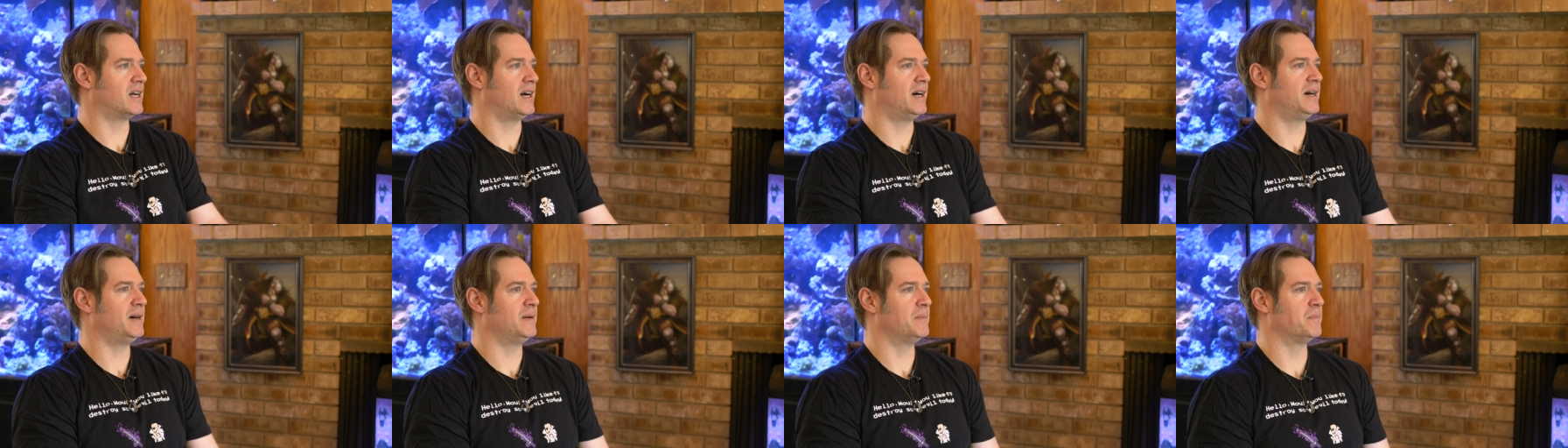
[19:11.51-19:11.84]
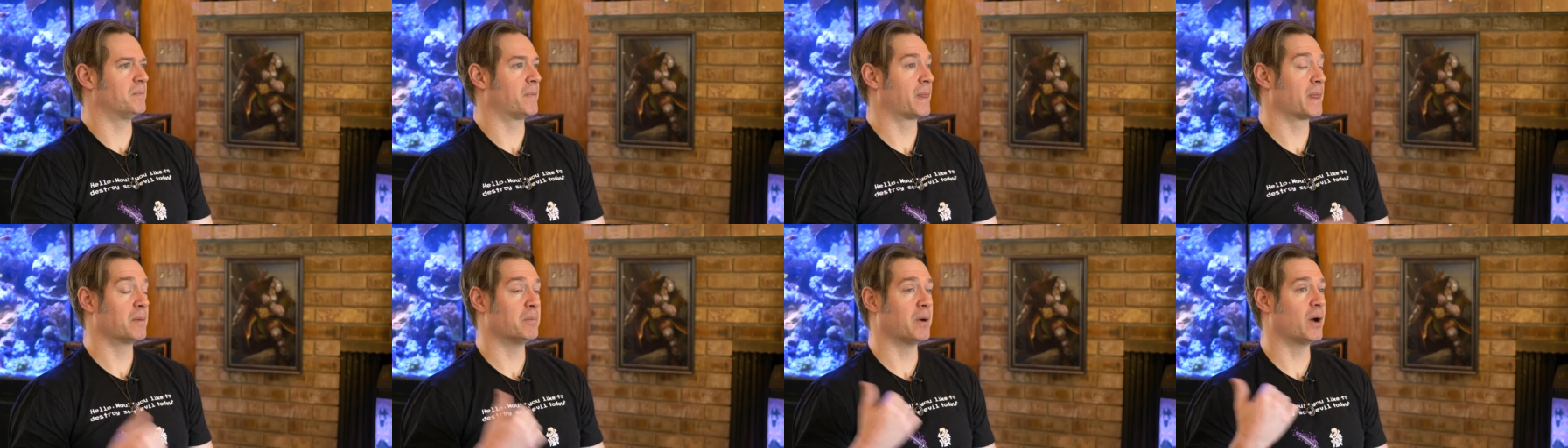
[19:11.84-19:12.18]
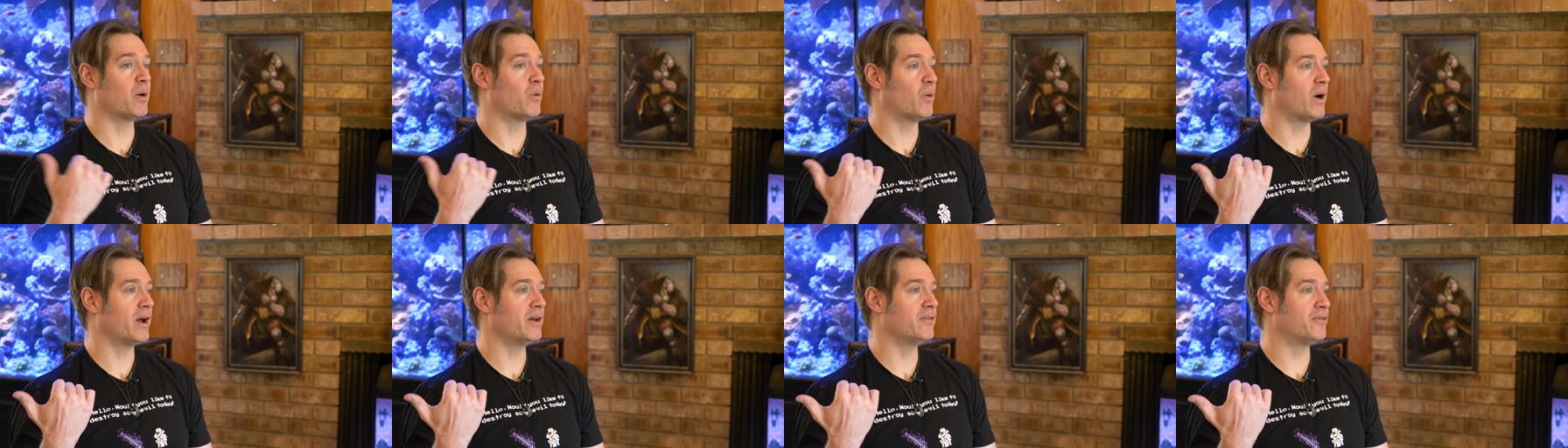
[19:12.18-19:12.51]
Um, my
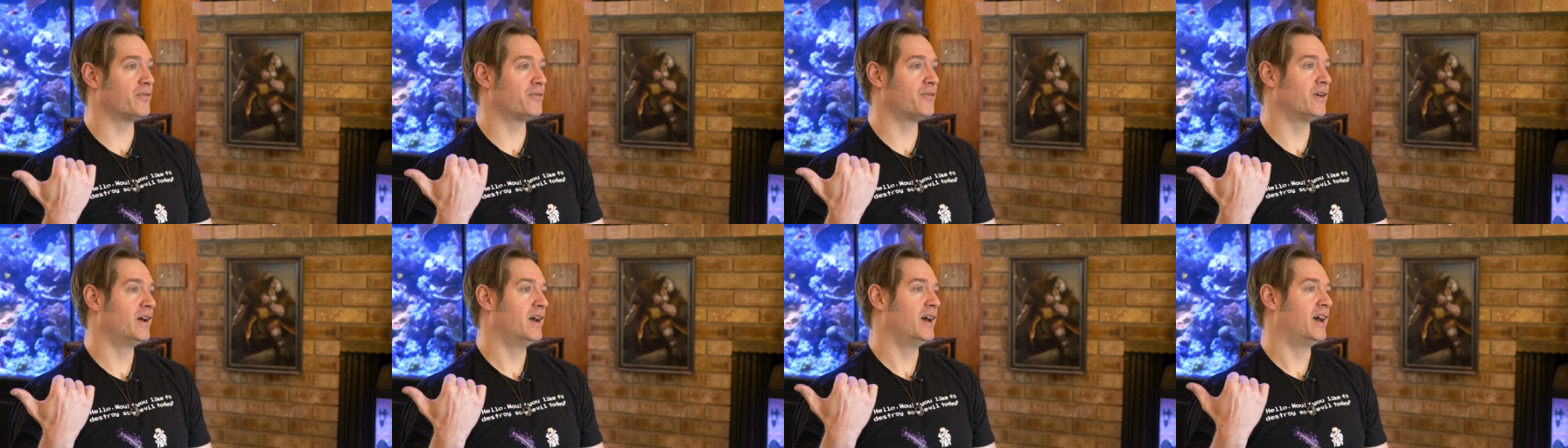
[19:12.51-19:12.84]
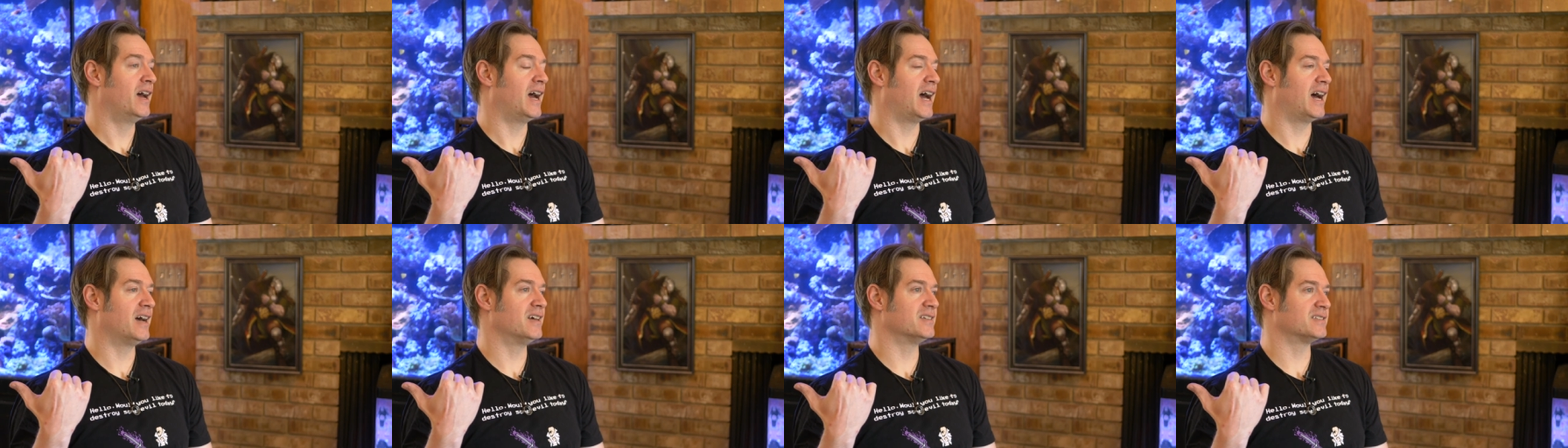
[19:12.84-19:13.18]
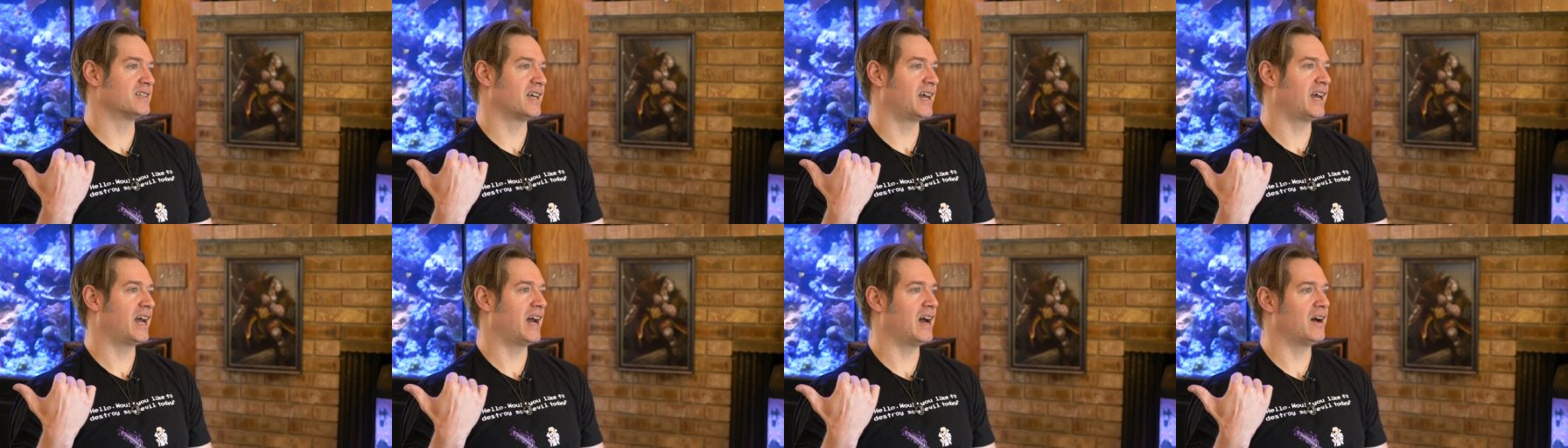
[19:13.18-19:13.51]
wife
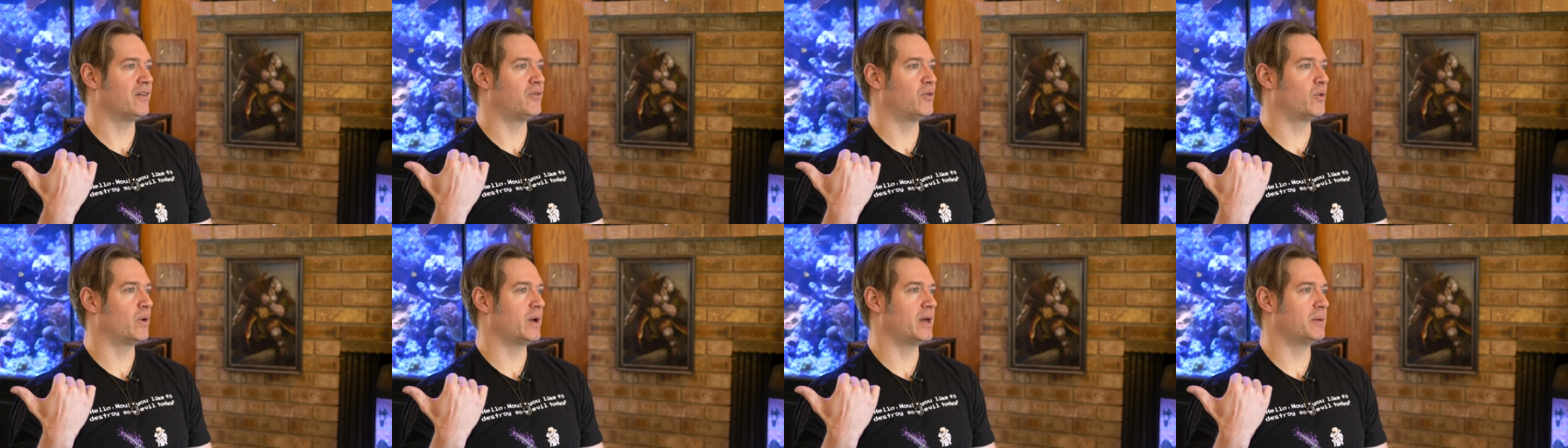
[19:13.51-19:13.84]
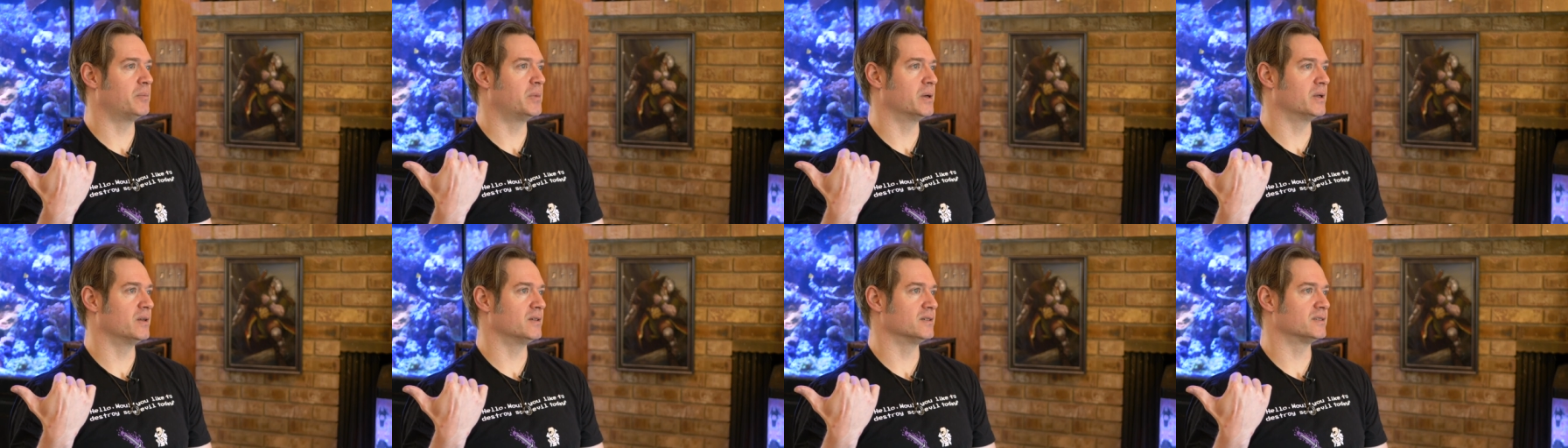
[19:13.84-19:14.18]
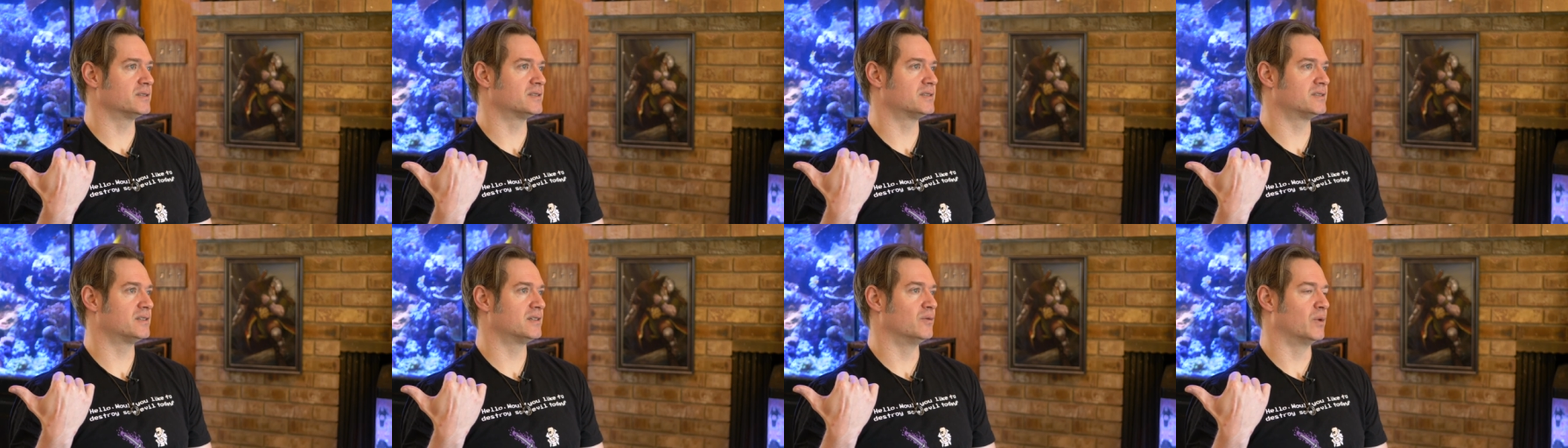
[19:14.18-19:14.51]
has a halfway
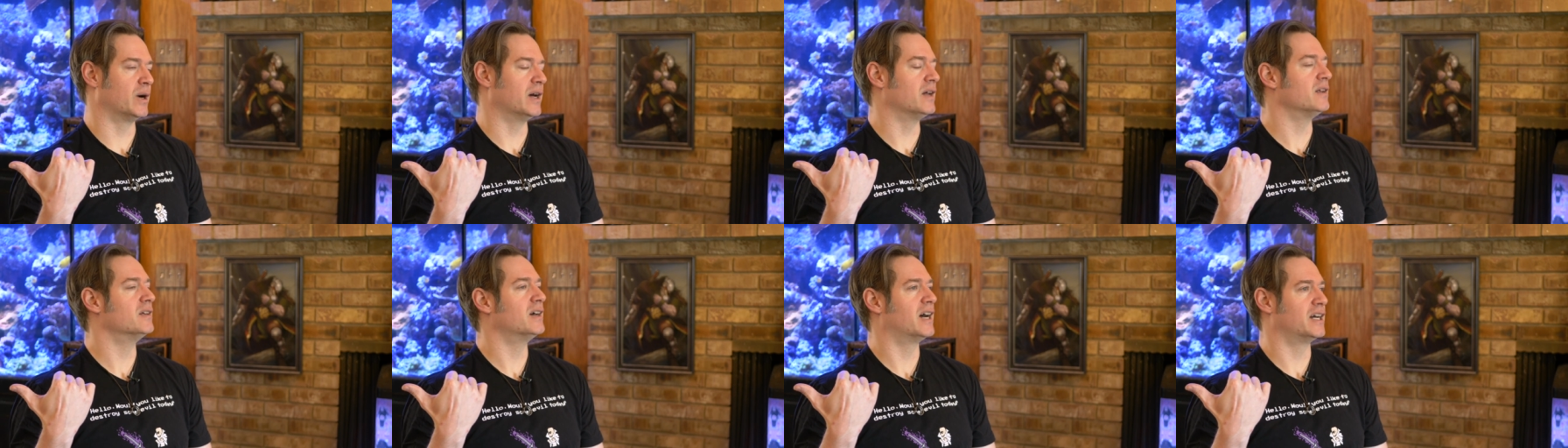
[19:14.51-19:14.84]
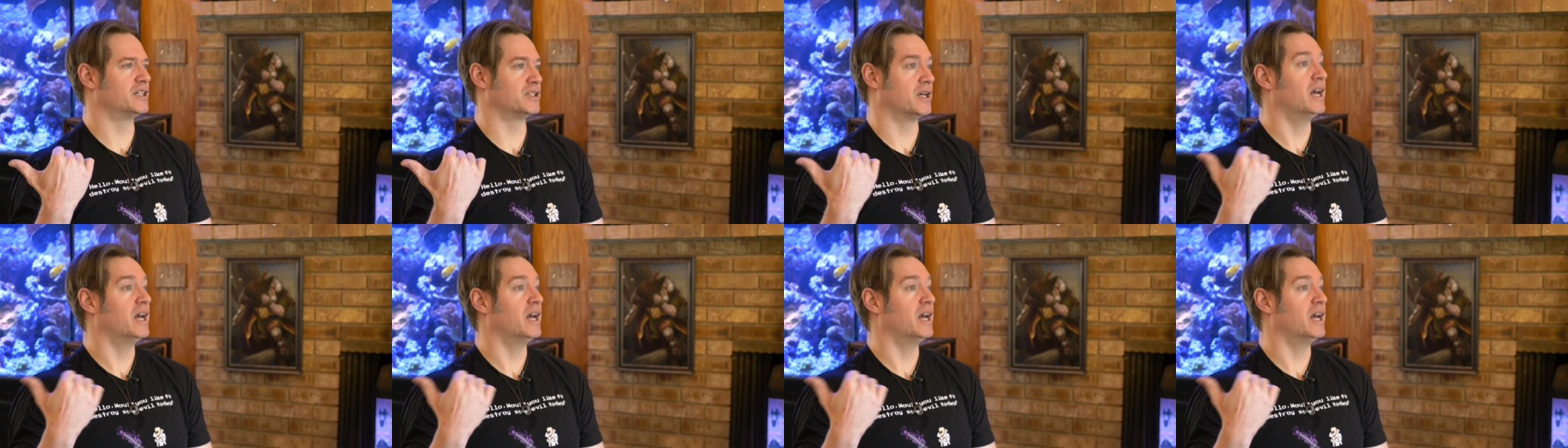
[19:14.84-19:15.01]
built, well,